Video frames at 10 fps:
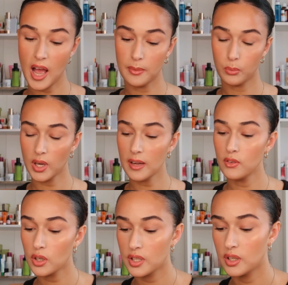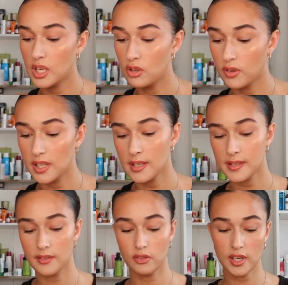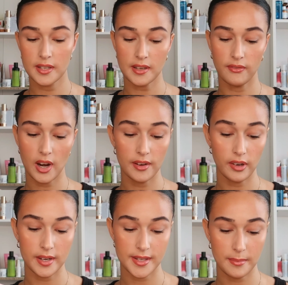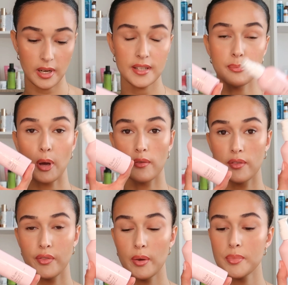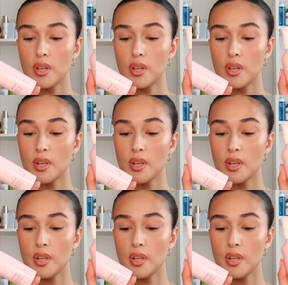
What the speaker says: When I've looked at the ingredients are very, very similar to both of them.